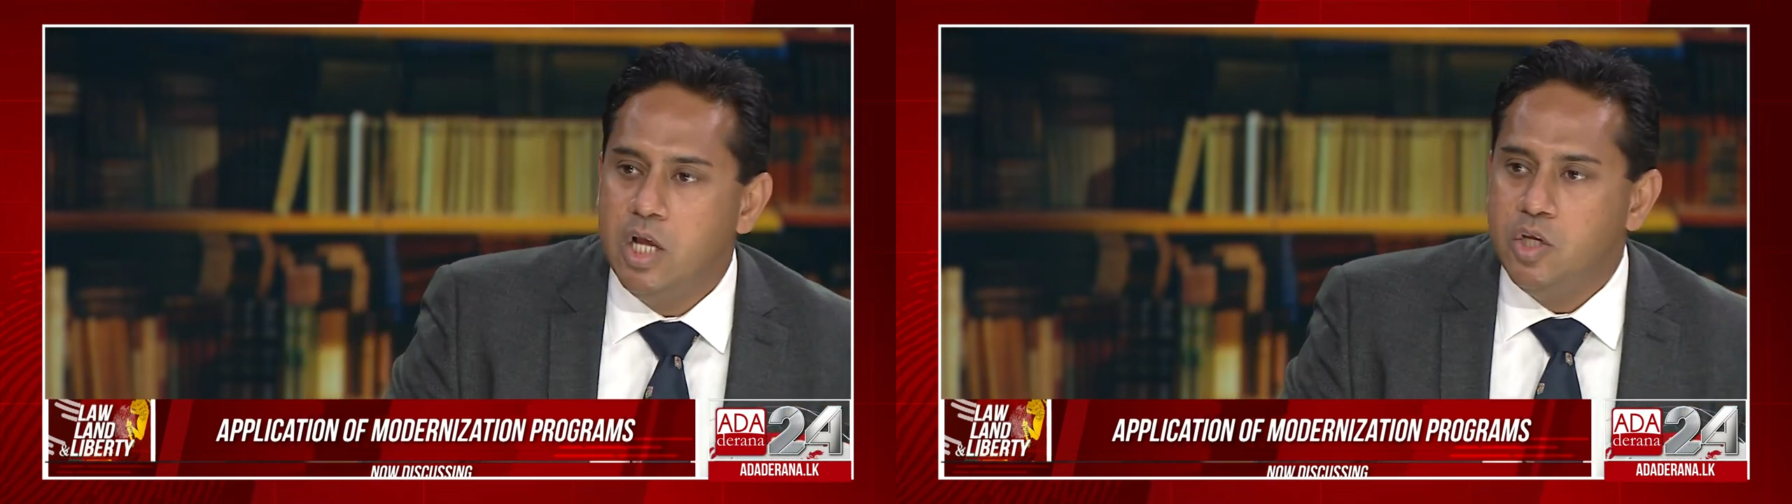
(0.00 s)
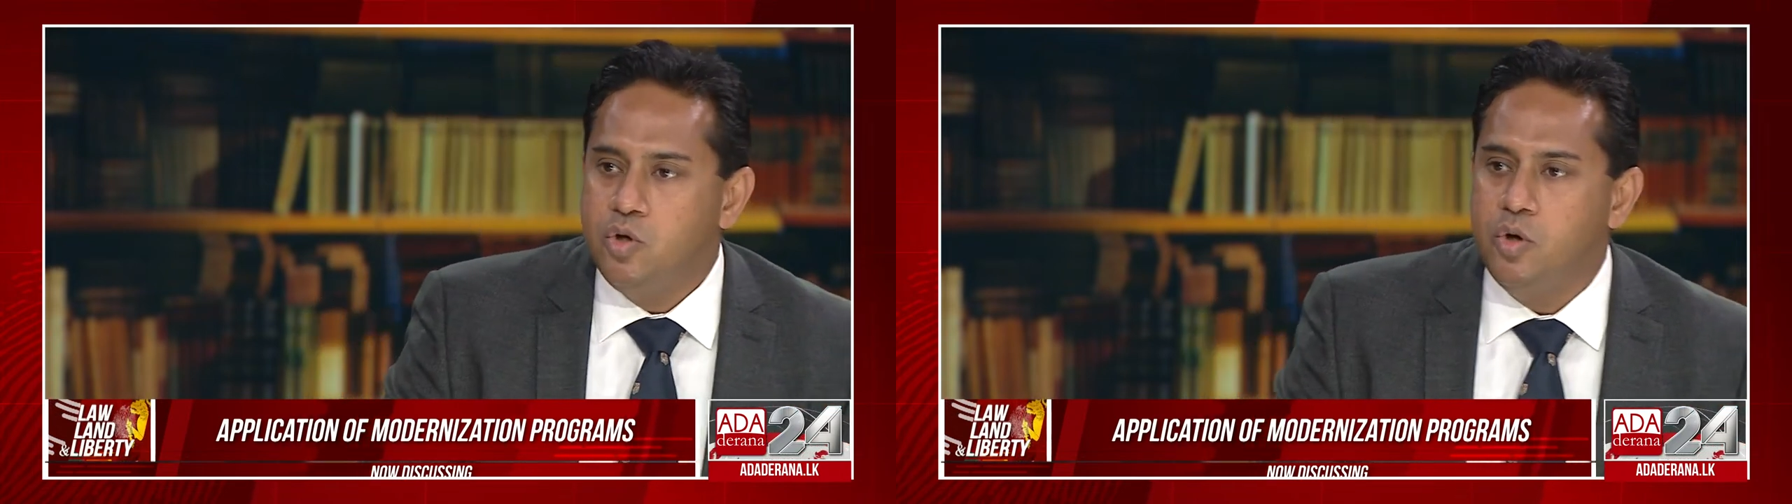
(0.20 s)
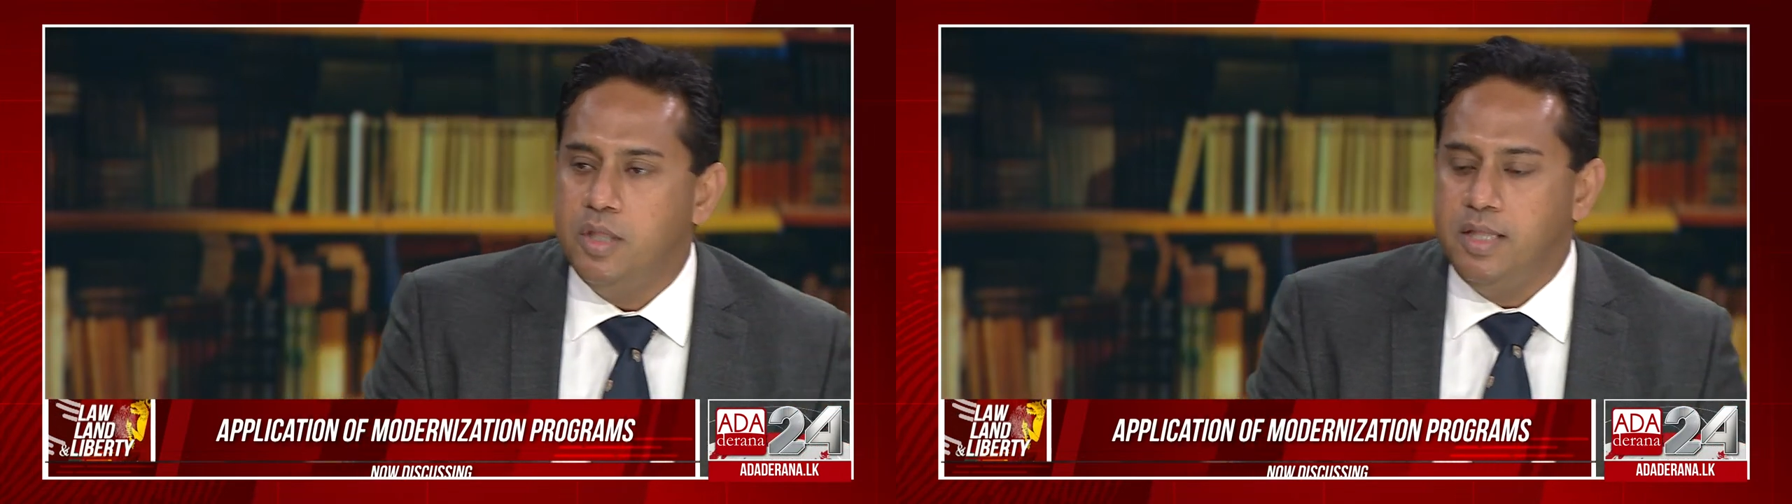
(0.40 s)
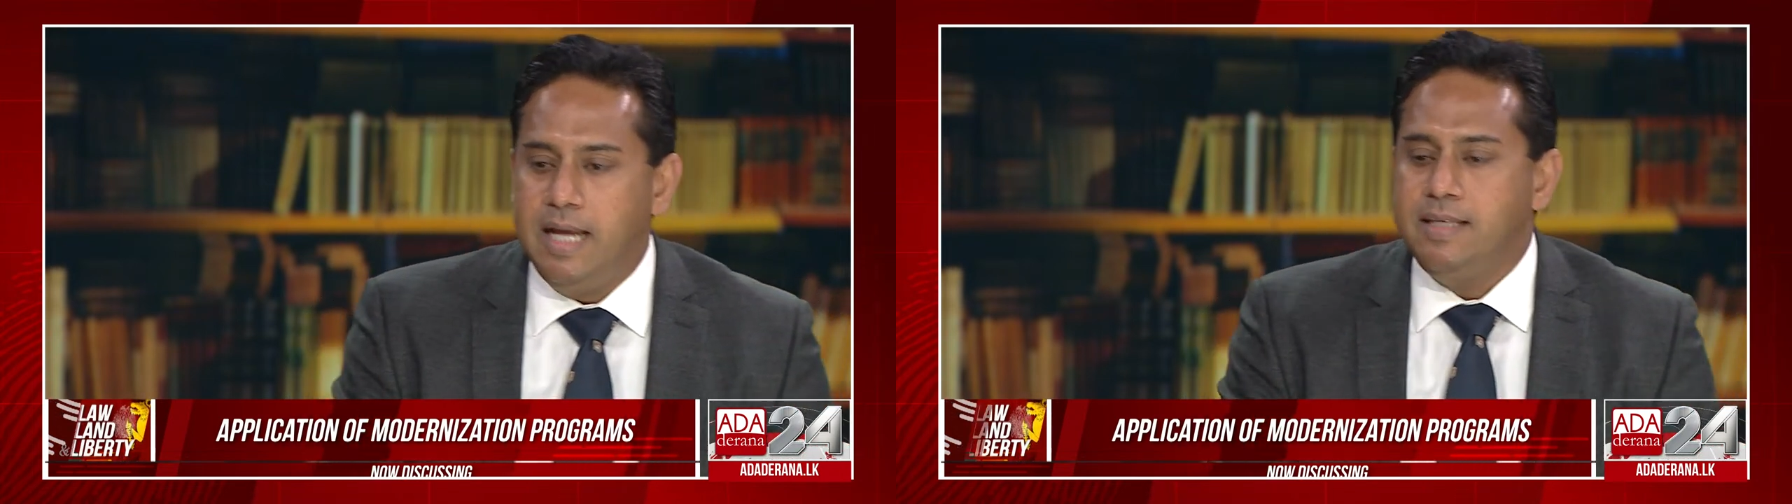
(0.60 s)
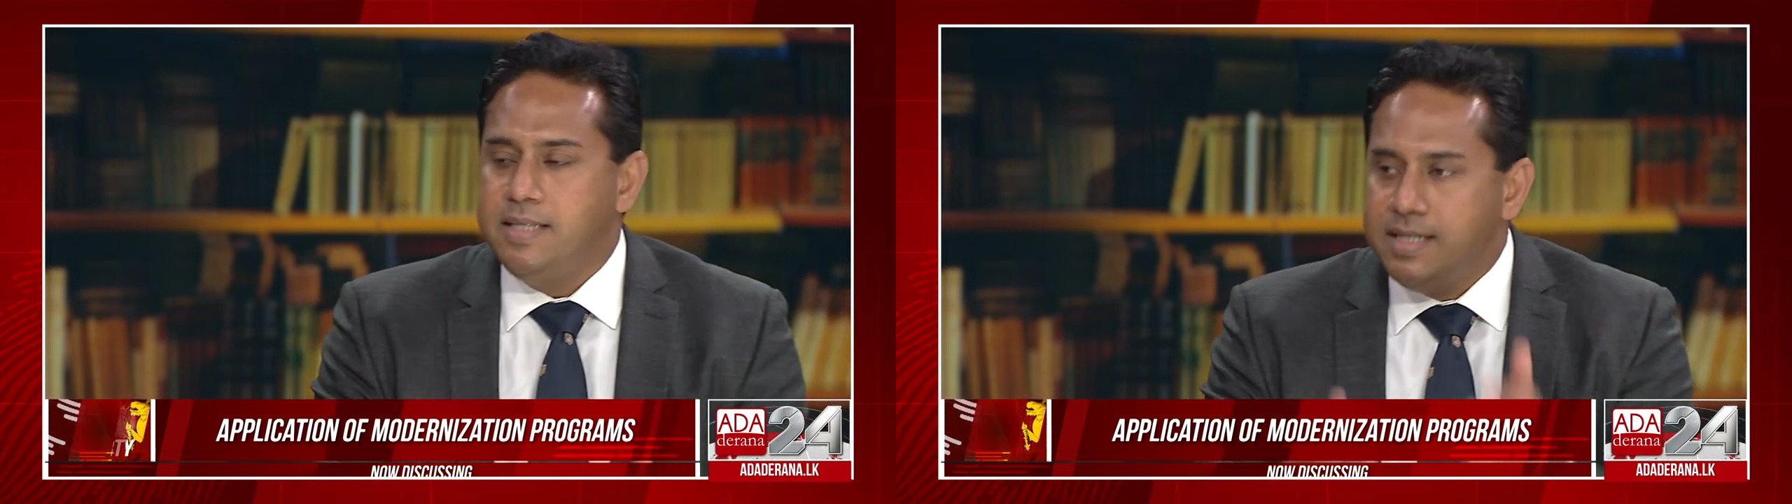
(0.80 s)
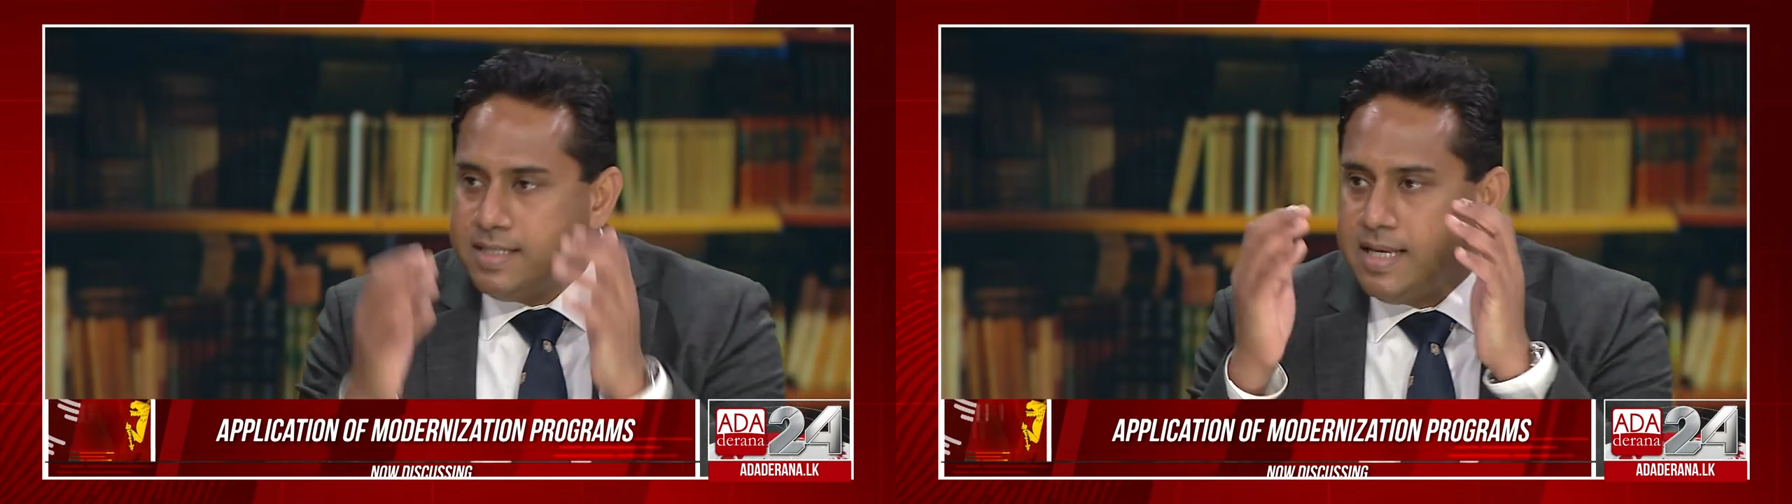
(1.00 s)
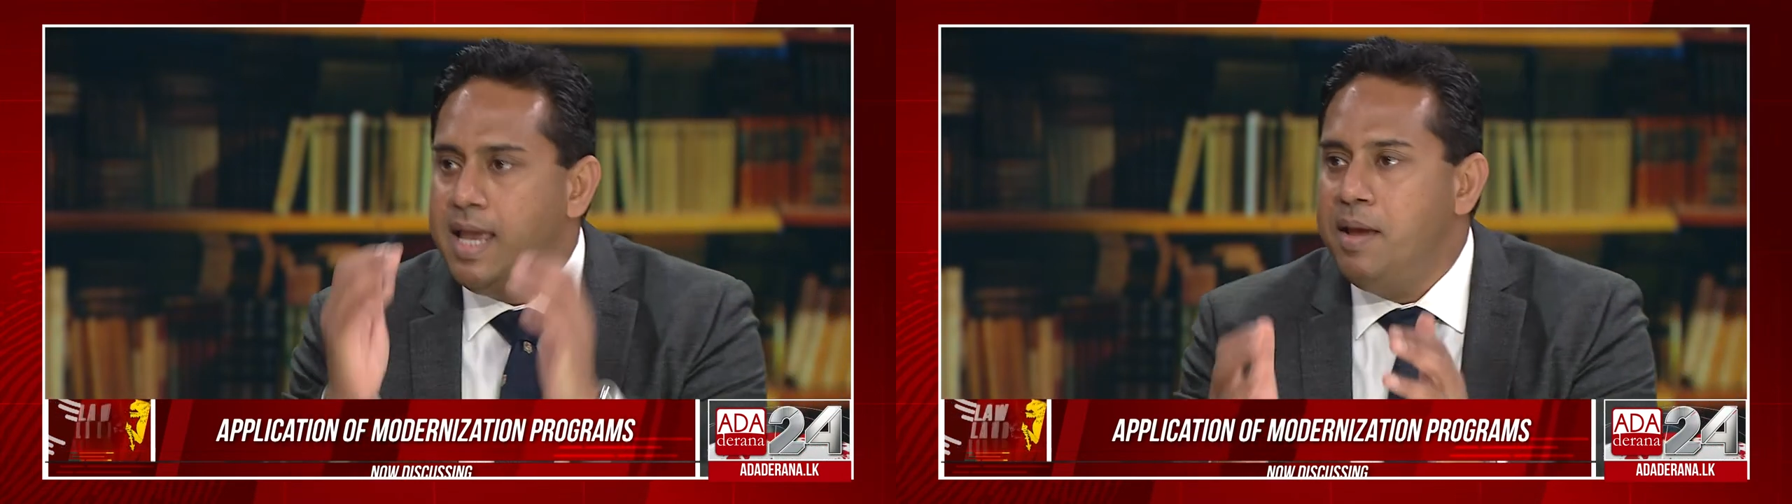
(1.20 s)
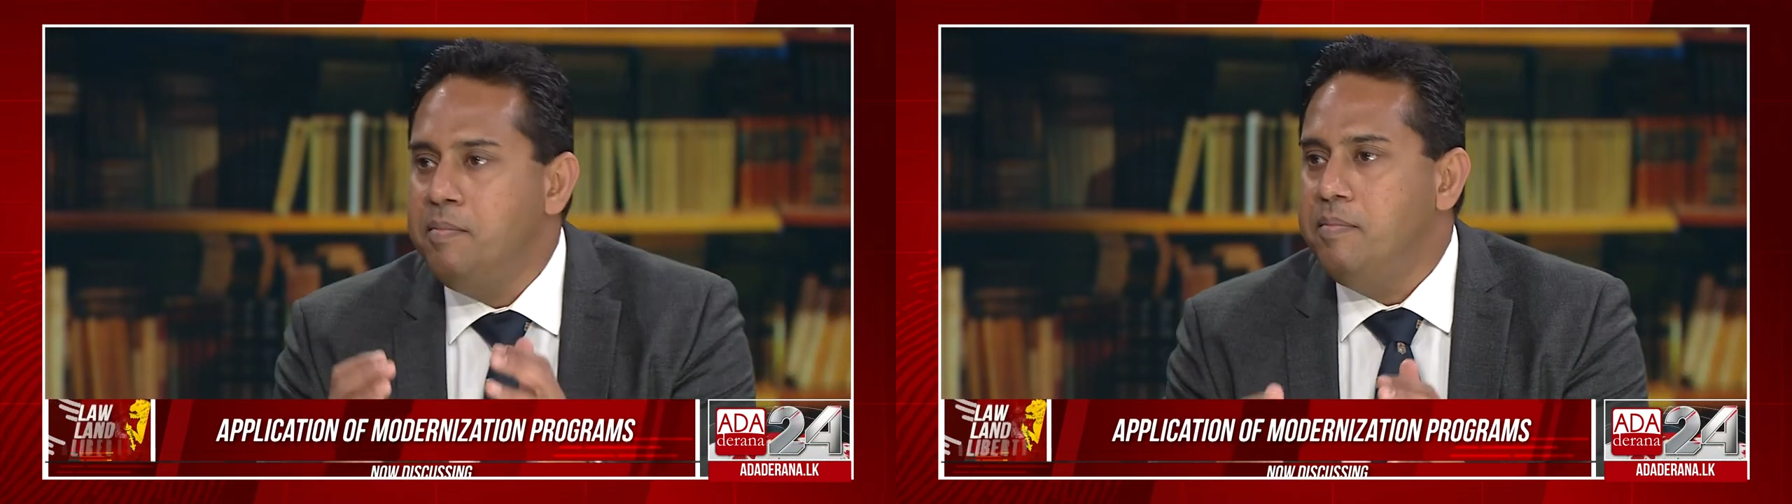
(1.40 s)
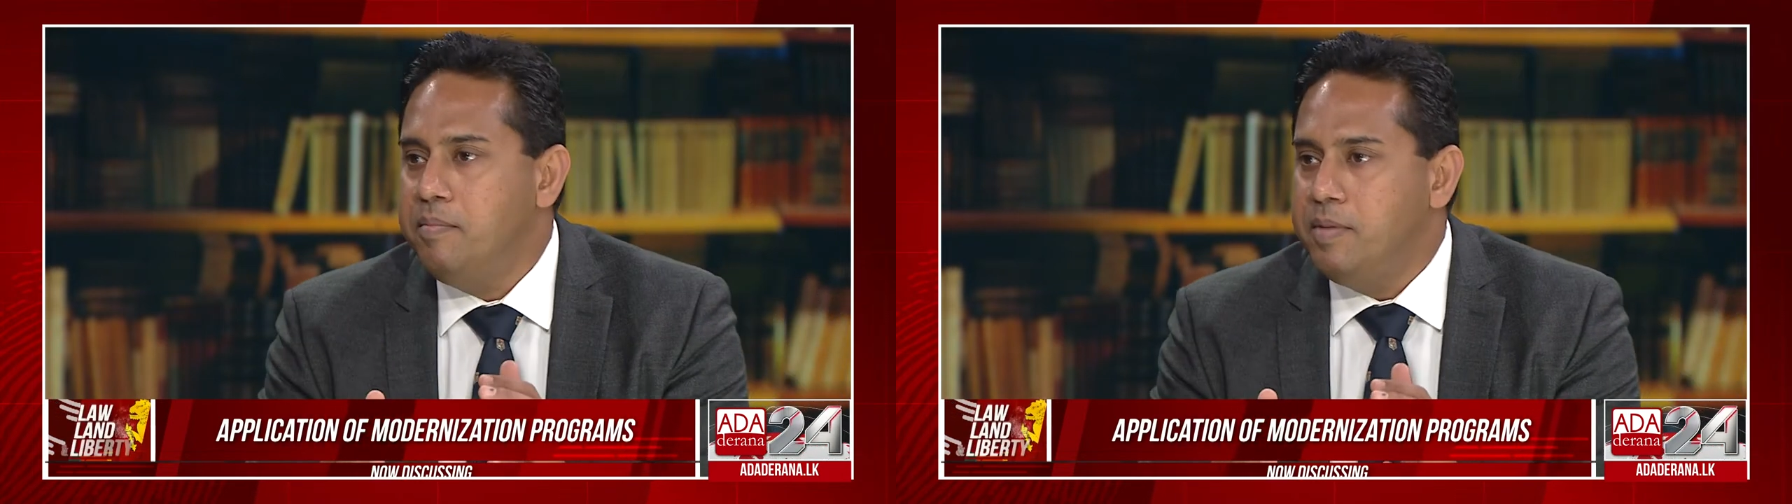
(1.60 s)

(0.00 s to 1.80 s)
So that's the same